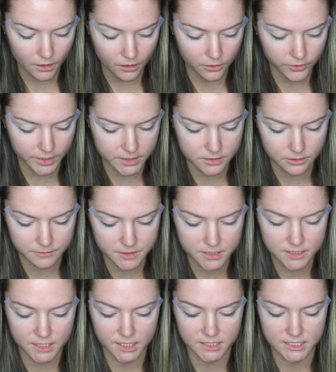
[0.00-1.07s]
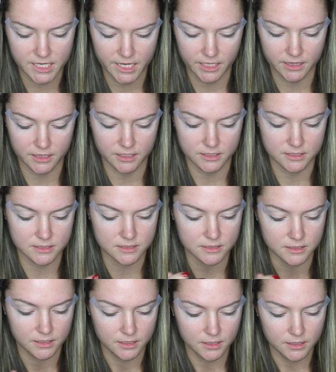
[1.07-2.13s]
Okay, so I'm just gonna take
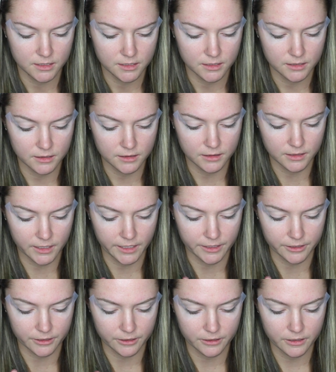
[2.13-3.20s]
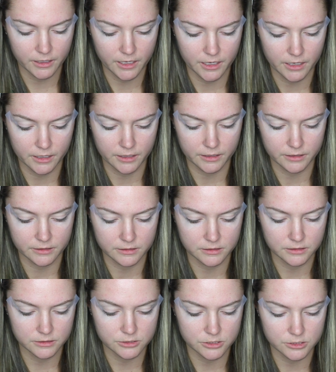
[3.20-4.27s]
this liner
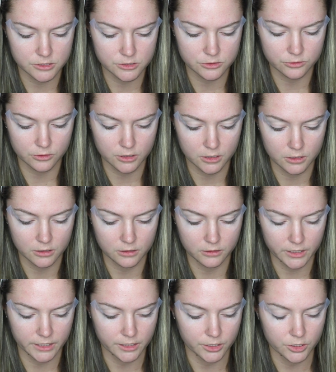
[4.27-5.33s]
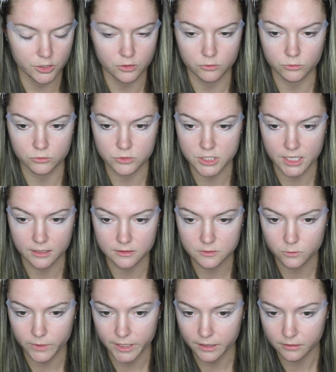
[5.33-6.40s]
and just draw like a huge ass
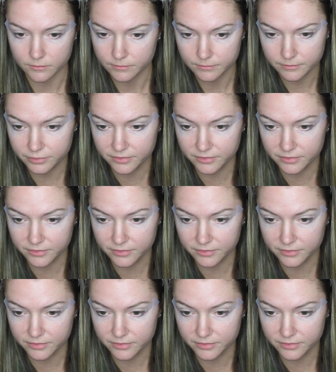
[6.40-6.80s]
wing.